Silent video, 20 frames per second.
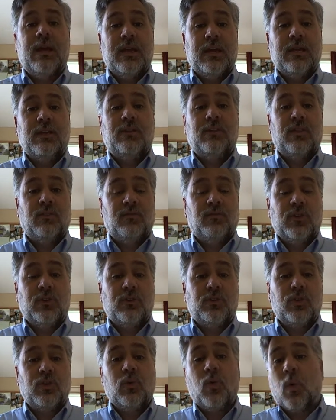into the
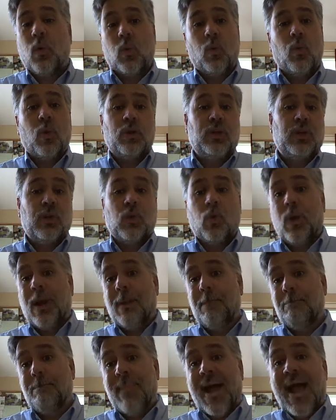future, or work your
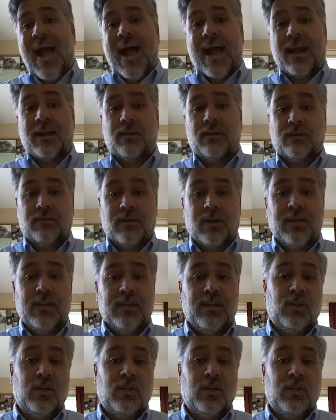way back, right?